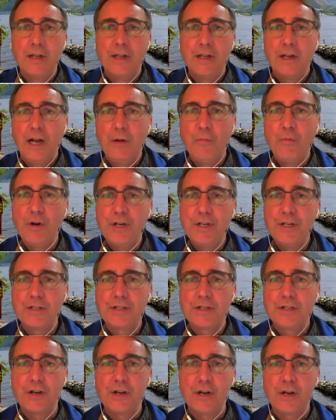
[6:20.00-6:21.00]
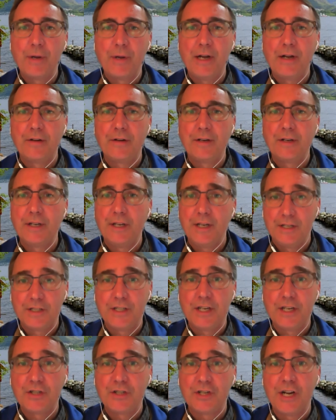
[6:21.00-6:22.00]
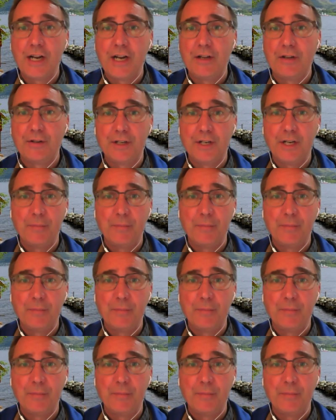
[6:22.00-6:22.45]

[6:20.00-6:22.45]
I wanted to talk about intentionality.